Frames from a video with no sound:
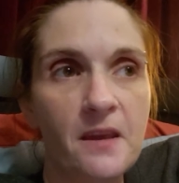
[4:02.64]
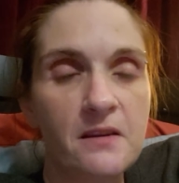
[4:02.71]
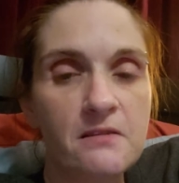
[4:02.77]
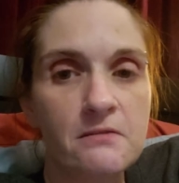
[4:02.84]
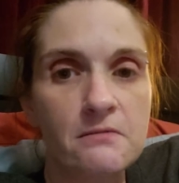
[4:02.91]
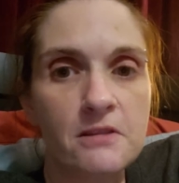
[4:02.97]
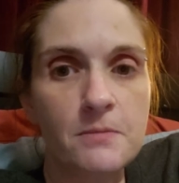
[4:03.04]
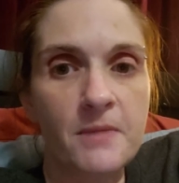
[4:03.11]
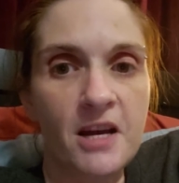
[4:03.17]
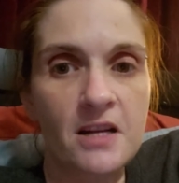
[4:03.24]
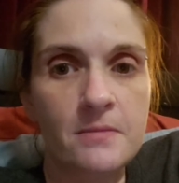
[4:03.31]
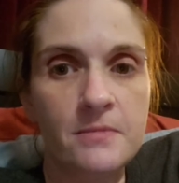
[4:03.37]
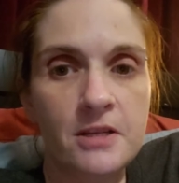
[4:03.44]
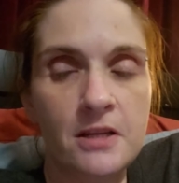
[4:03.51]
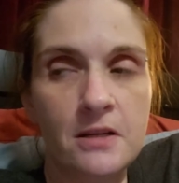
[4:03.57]
oh, they're mad
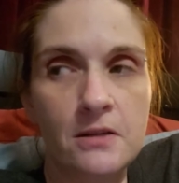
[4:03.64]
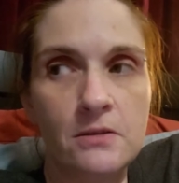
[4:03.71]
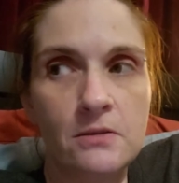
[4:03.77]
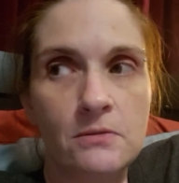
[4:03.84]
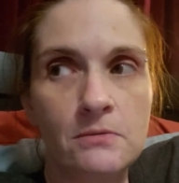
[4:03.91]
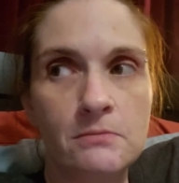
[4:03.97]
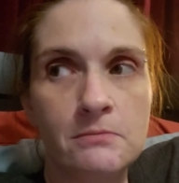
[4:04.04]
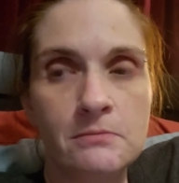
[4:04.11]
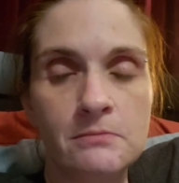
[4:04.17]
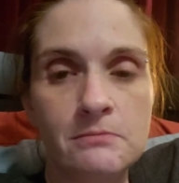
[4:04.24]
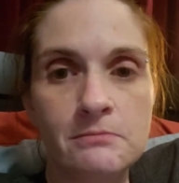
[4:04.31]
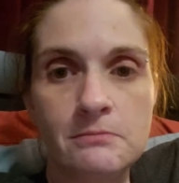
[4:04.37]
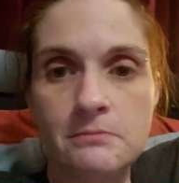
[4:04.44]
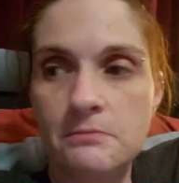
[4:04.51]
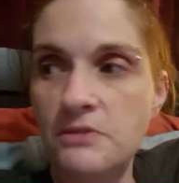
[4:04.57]
at me now.
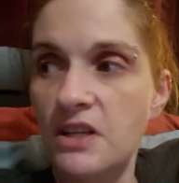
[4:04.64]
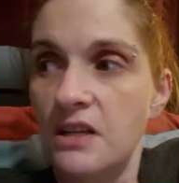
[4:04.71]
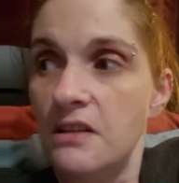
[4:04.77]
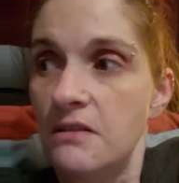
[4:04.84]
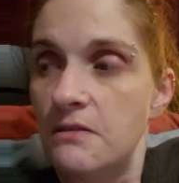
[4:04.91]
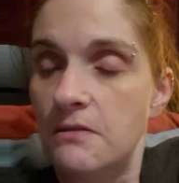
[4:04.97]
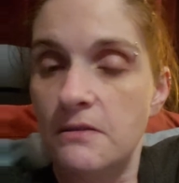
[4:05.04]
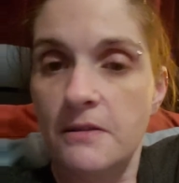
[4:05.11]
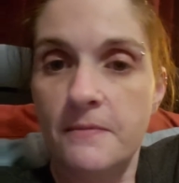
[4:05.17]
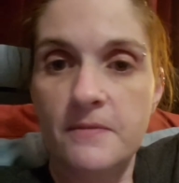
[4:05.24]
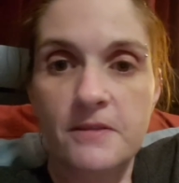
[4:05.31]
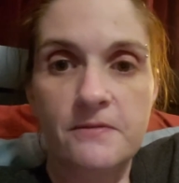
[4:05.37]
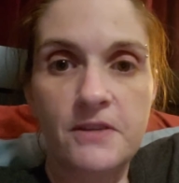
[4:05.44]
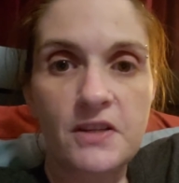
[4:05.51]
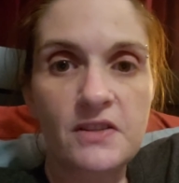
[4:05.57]
I got to do something
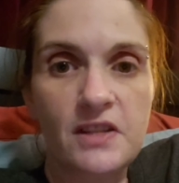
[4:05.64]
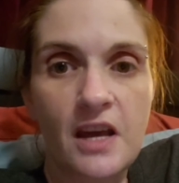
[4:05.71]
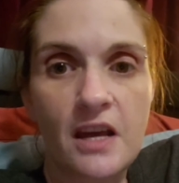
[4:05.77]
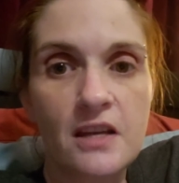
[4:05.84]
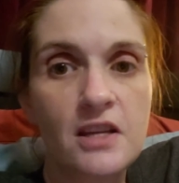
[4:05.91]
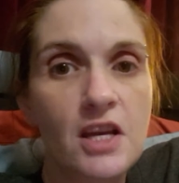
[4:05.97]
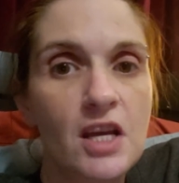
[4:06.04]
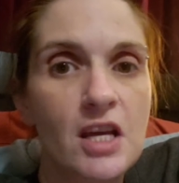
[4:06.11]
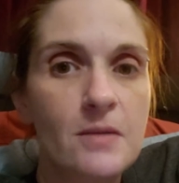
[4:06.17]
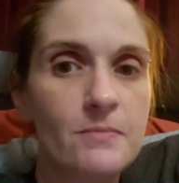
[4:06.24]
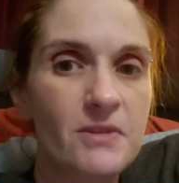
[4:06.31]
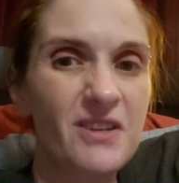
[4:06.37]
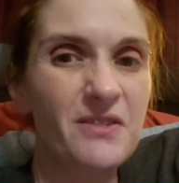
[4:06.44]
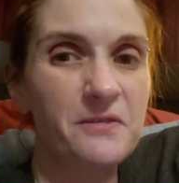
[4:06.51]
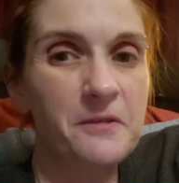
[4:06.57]
to fix that.
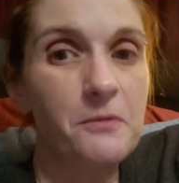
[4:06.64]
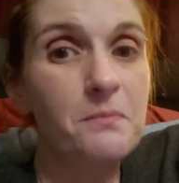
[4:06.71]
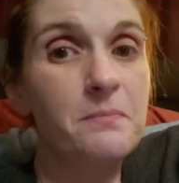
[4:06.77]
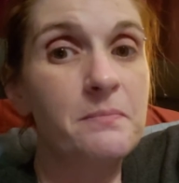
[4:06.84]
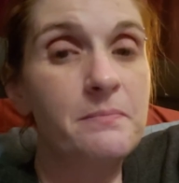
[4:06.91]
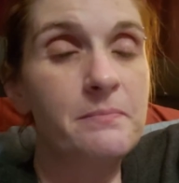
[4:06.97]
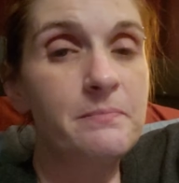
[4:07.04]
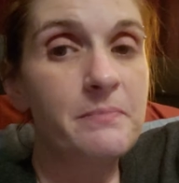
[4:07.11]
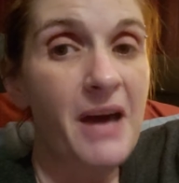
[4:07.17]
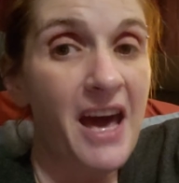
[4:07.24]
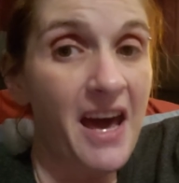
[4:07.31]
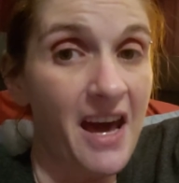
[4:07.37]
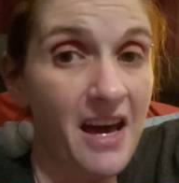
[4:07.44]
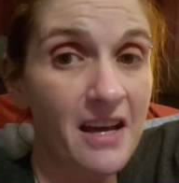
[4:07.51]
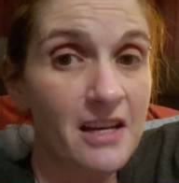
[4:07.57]
But they don't feel
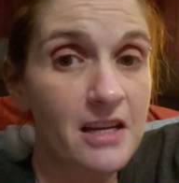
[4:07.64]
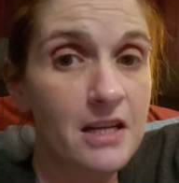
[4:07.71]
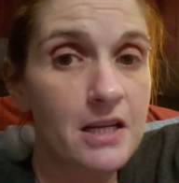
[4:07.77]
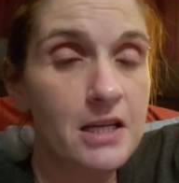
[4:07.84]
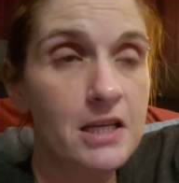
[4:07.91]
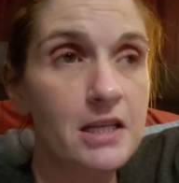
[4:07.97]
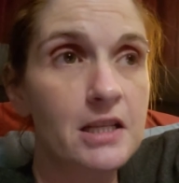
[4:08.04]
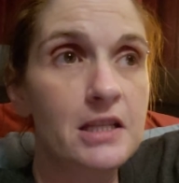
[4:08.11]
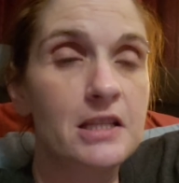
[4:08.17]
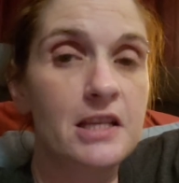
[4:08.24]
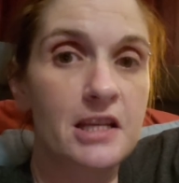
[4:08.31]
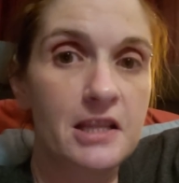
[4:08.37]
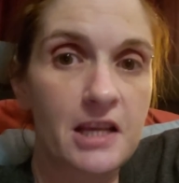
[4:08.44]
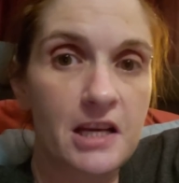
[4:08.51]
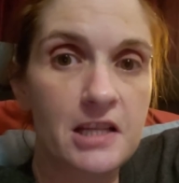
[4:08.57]
bad
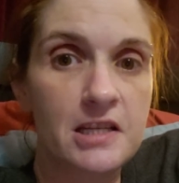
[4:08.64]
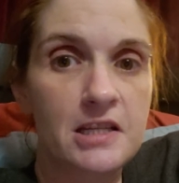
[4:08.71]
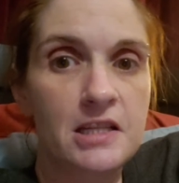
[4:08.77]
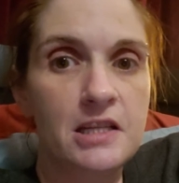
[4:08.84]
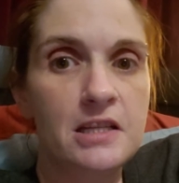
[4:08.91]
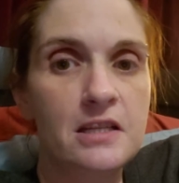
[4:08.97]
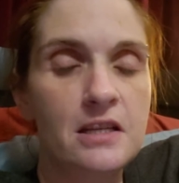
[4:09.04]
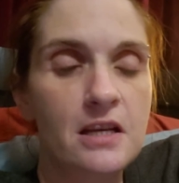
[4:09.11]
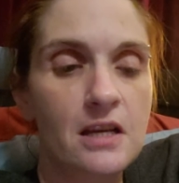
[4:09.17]
that they did it.